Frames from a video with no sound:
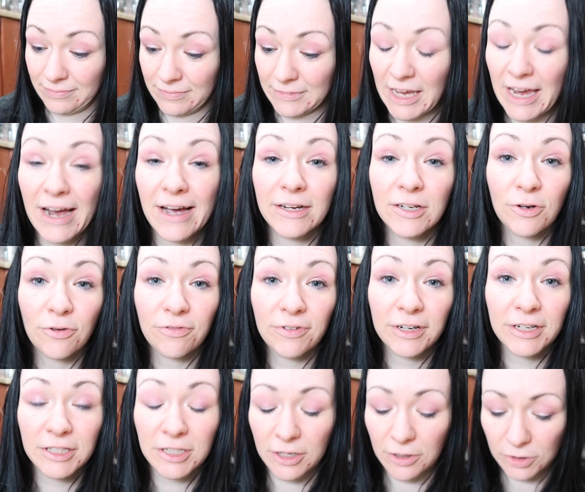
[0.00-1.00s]
Yeah, don't
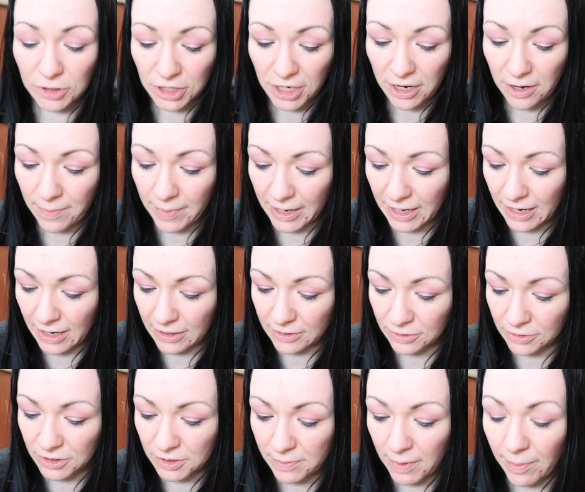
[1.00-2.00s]
forget to go check out my
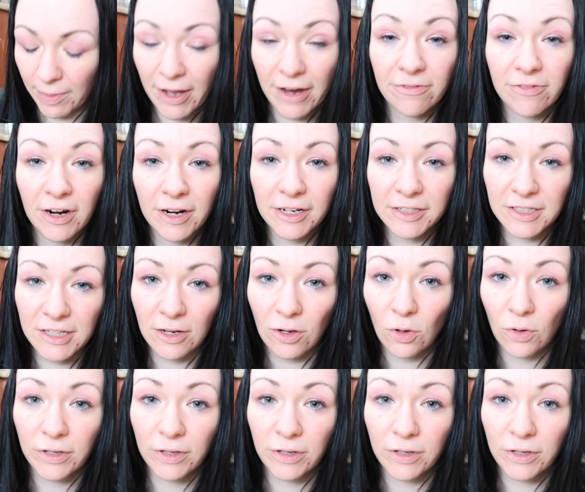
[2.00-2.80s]
candles and my Black Friday sale,